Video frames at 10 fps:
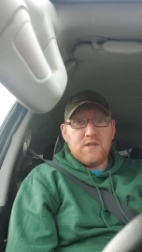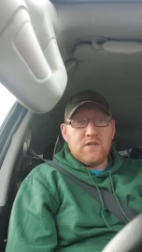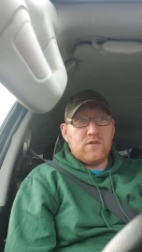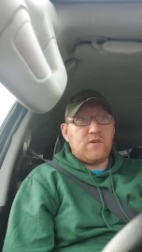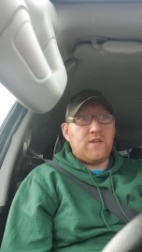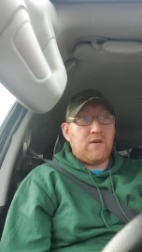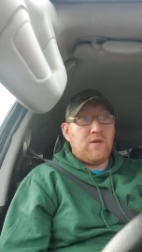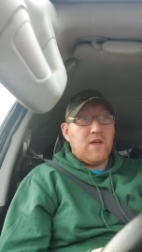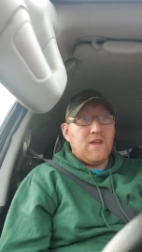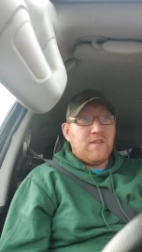You know, and now
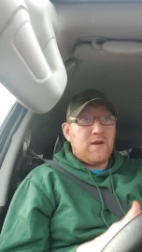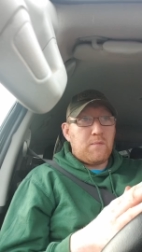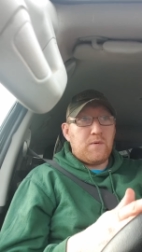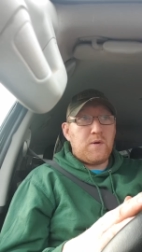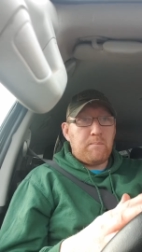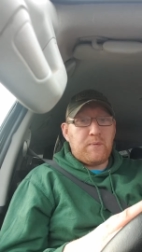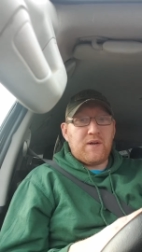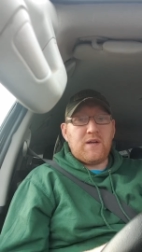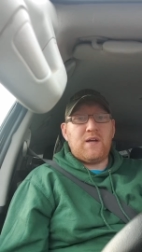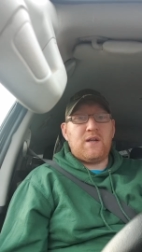they're
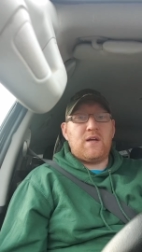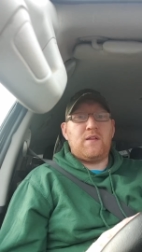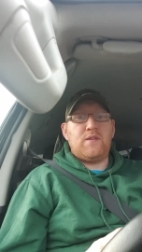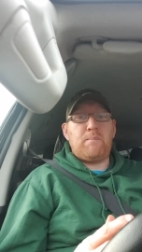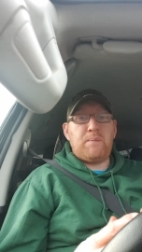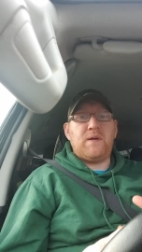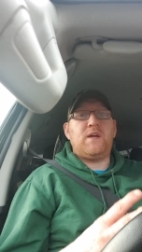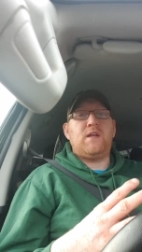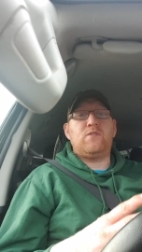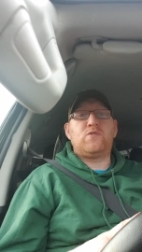bringing
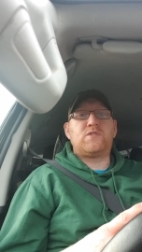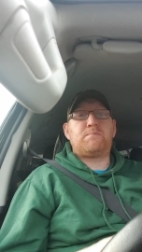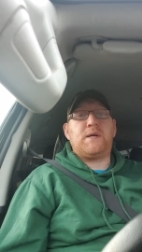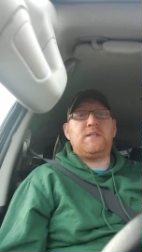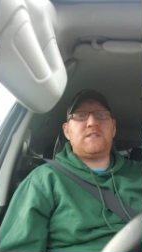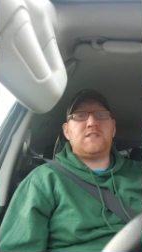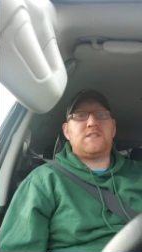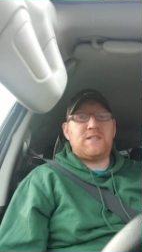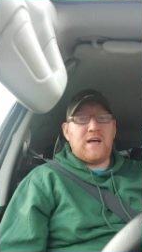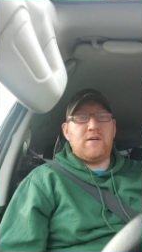those prices
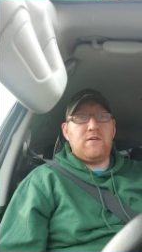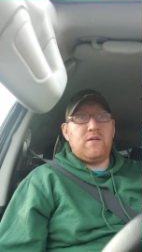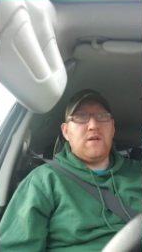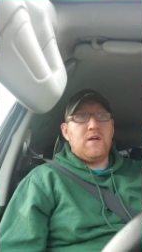down.